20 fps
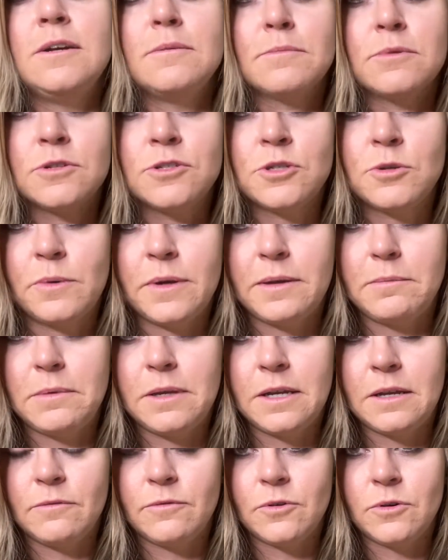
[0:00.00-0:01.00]
pursuing
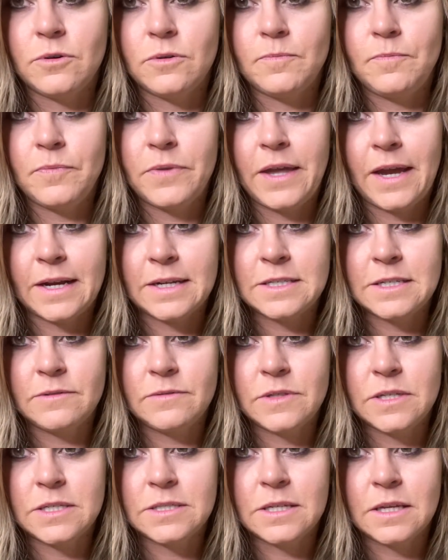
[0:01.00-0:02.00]
meaningful
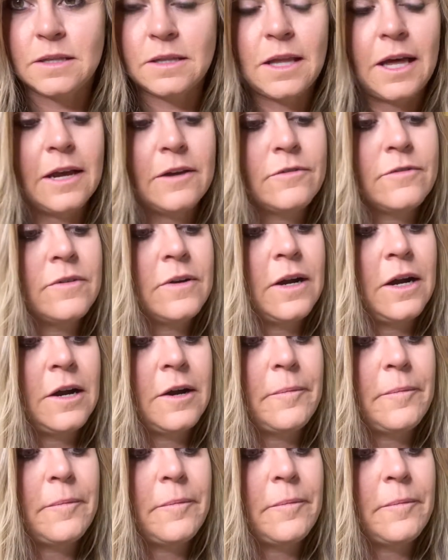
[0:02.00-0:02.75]
activities in life,